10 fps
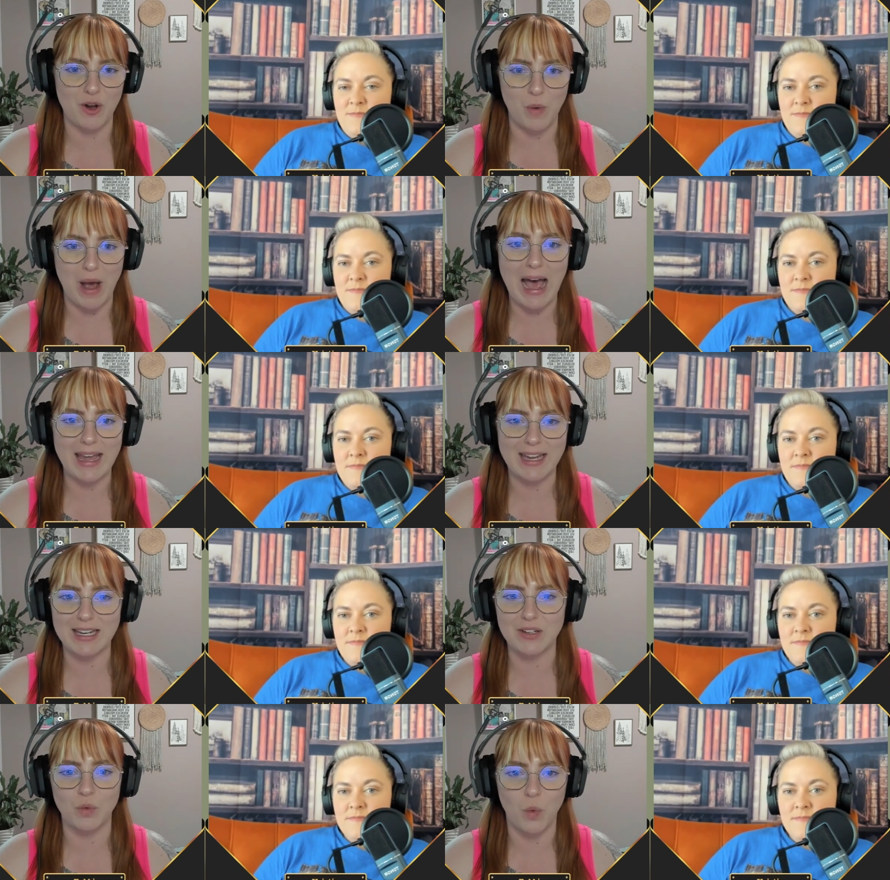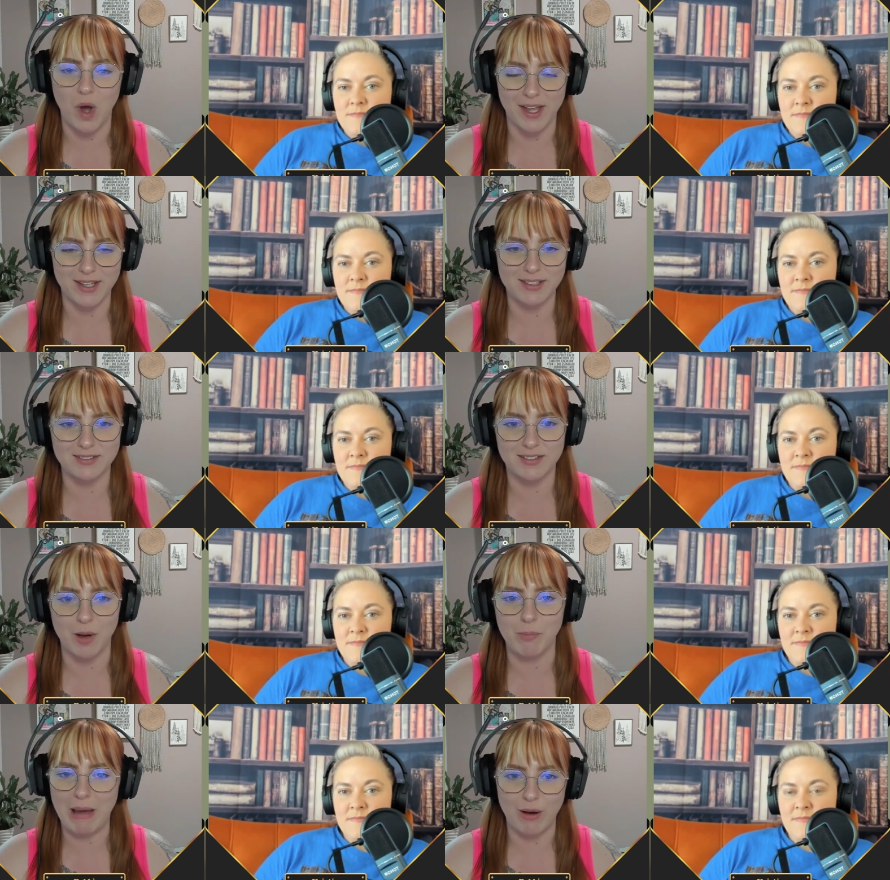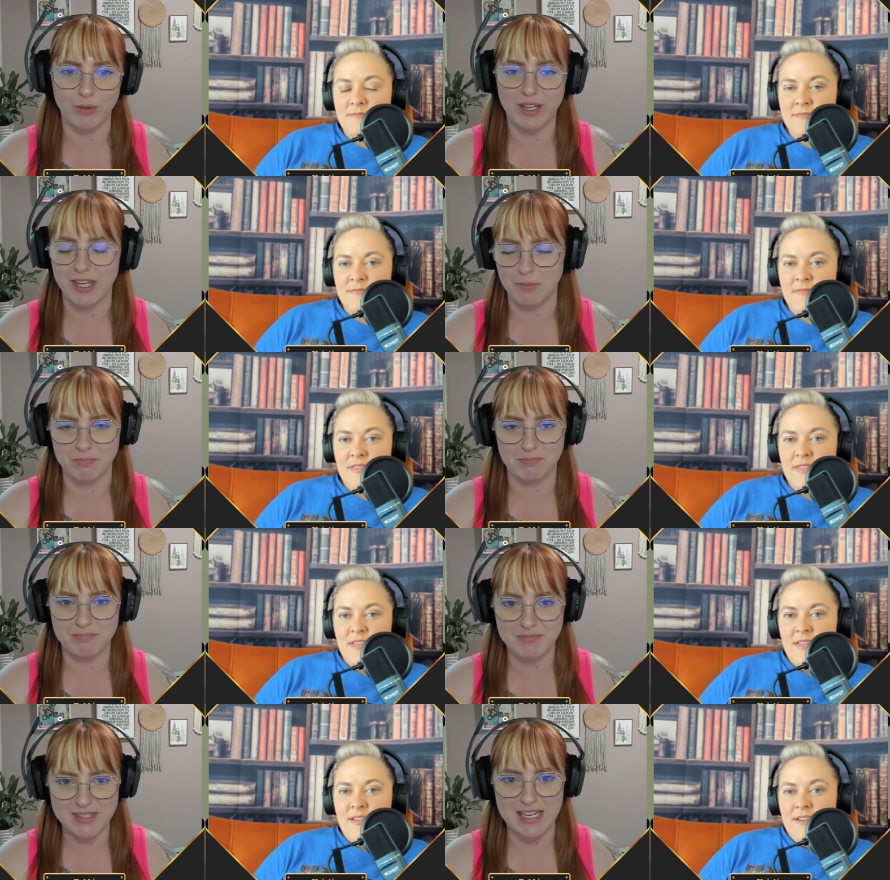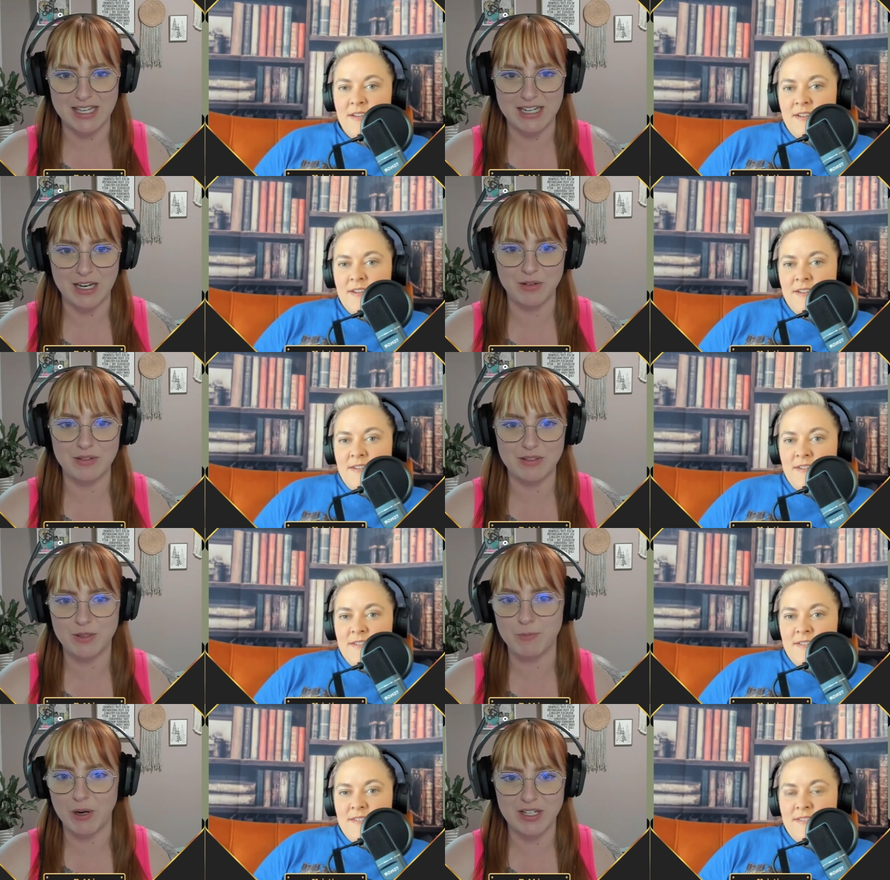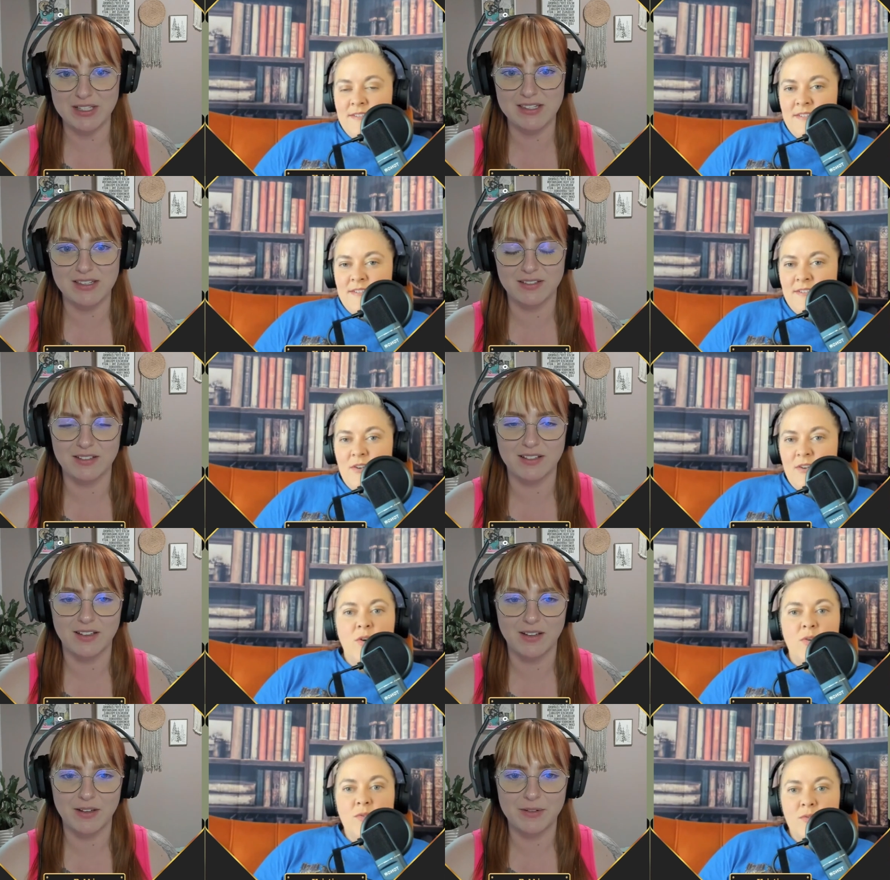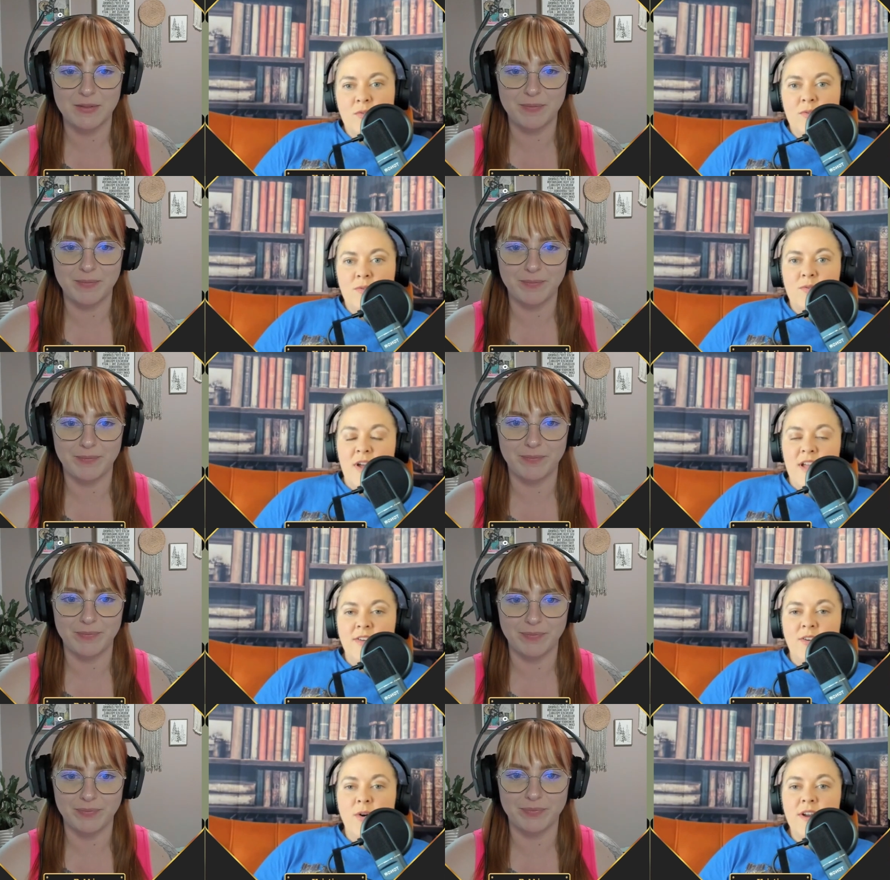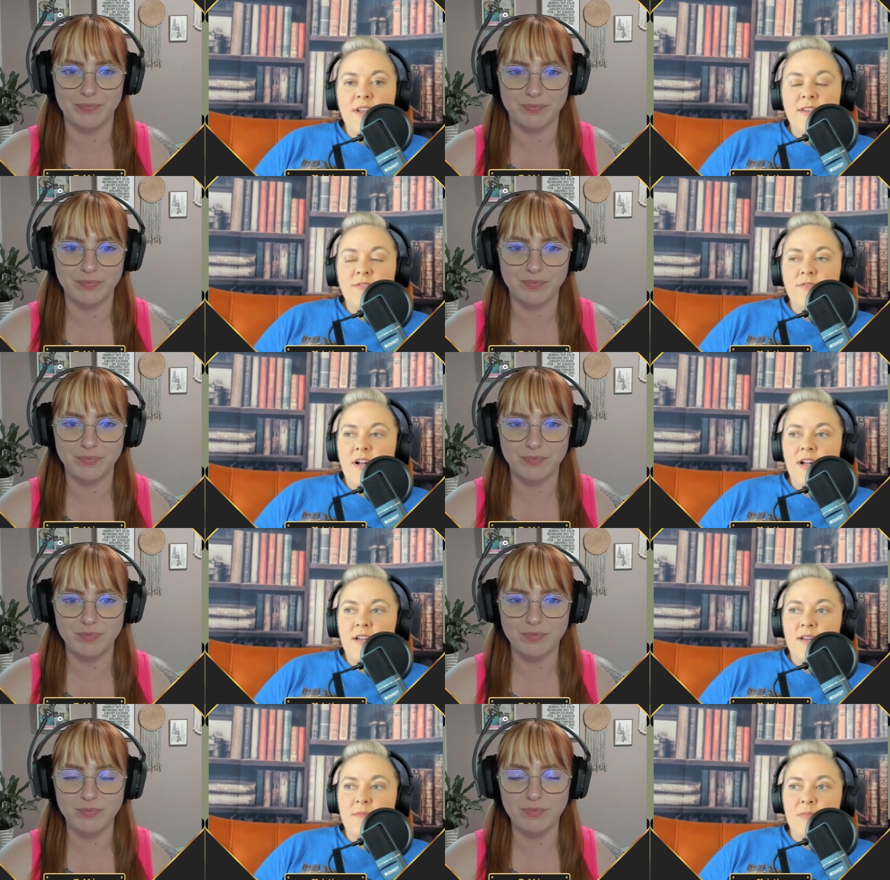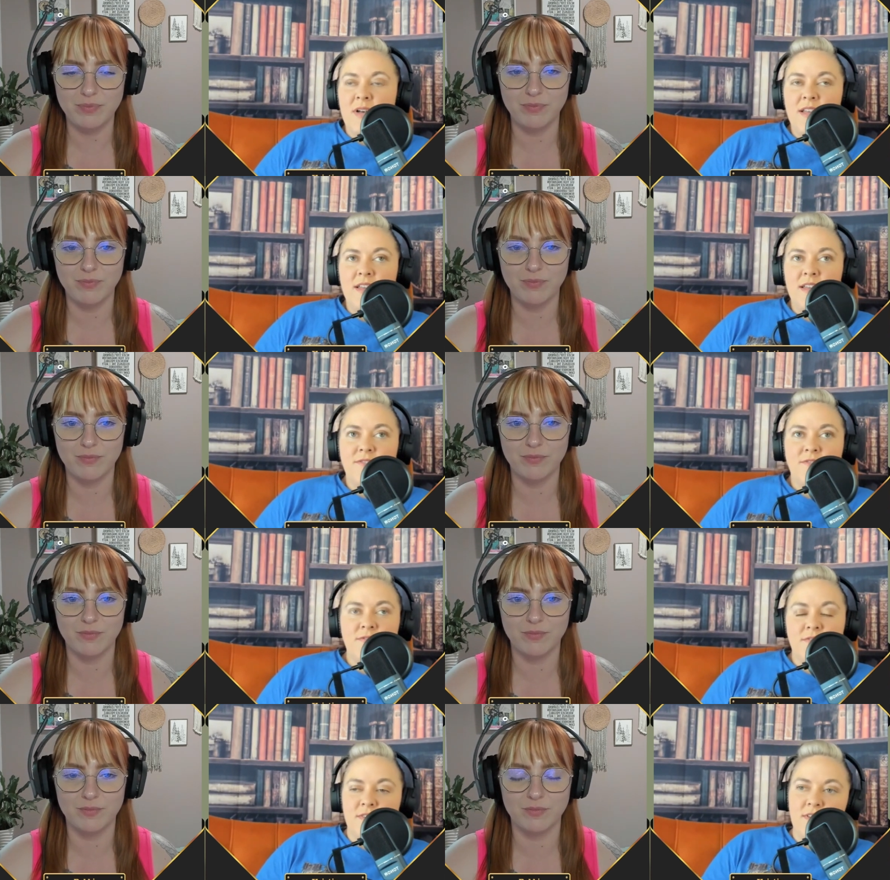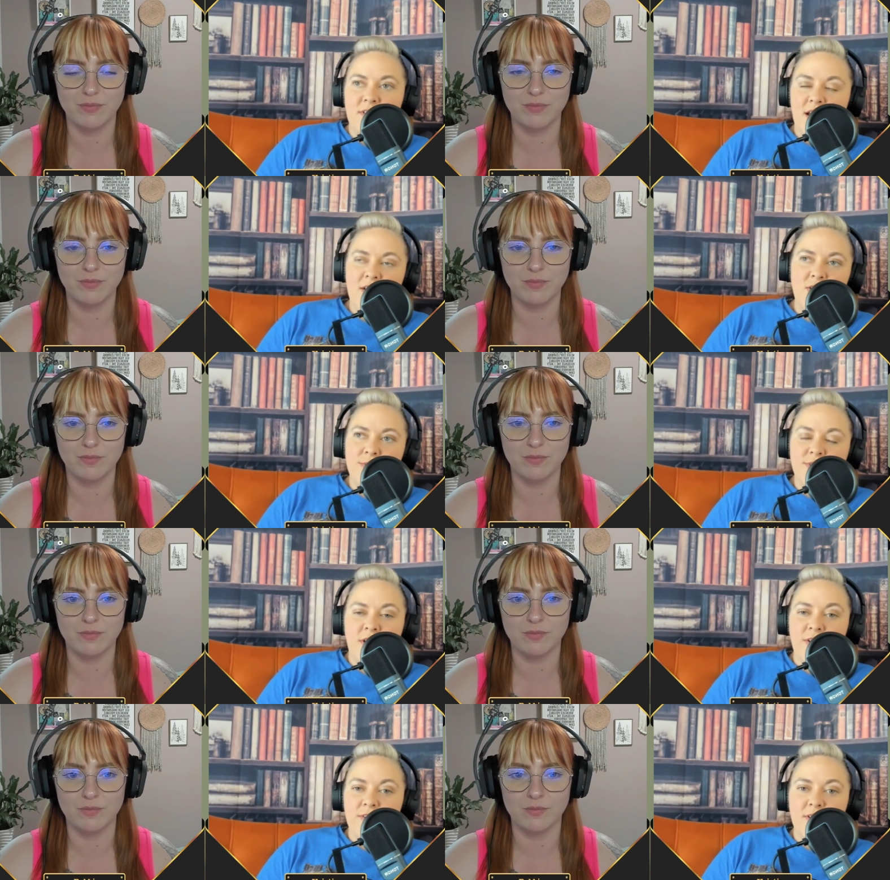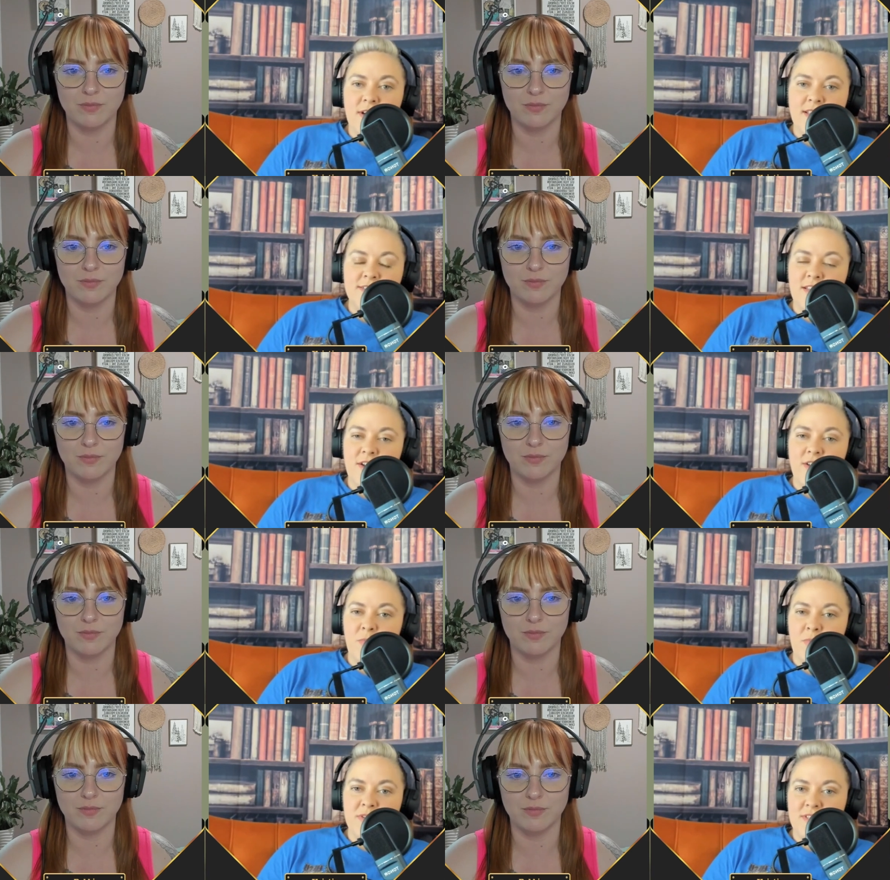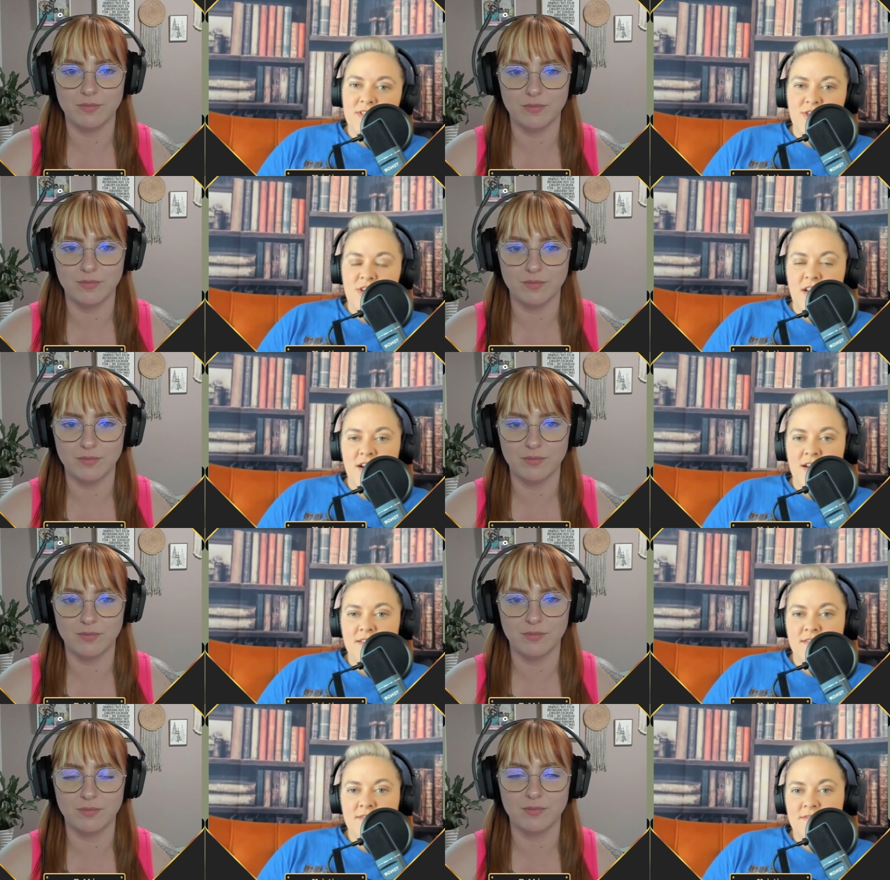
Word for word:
Speaker 1: why and what about him seeing dead spirits
Speaker 2: right or if um if i don't know what to call her i guess they call her princess jehan